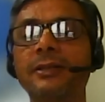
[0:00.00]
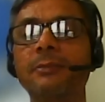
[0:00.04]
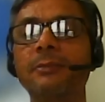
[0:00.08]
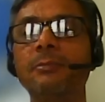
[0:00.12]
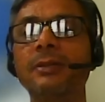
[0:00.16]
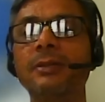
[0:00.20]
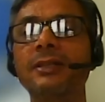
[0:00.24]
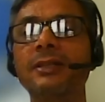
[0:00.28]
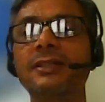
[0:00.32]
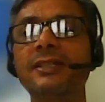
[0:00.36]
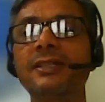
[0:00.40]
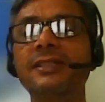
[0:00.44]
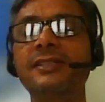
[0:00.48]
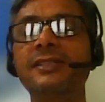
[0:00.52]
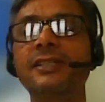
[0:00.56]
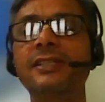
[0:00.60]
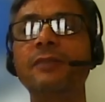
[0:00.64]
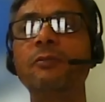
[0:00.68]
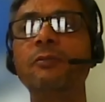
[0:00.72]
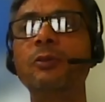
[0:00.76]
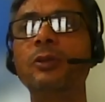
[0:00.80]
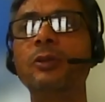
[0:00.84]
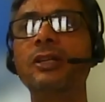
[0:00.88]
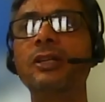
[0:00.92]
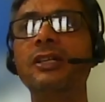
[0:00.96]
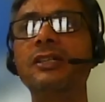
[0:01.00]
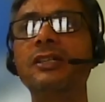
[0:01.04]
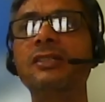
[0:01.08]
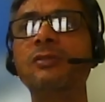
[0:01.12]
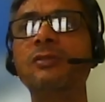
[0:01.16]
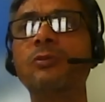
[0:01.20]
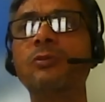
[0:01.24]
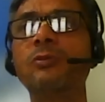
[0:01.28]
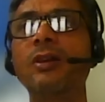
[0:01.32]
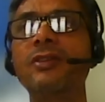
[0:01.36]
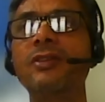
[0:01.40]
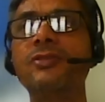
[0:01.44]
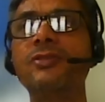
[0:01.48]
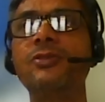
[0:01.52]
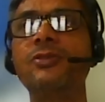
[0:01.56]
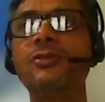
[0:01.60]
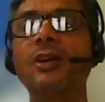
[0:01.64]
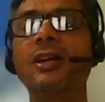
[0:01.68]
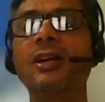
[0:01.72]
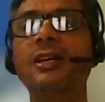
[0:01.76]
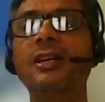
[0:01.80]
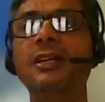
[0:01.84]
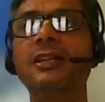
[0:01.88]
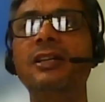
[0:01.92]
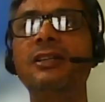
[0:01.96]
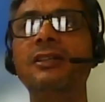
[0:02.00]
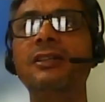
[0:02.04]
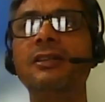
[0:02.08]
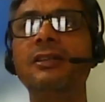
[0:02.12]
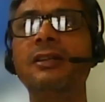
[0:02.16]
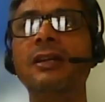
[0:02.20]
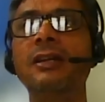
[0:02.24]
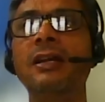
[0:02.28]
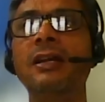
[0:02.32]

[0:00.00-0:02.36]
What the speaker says: But these devotees who has joined in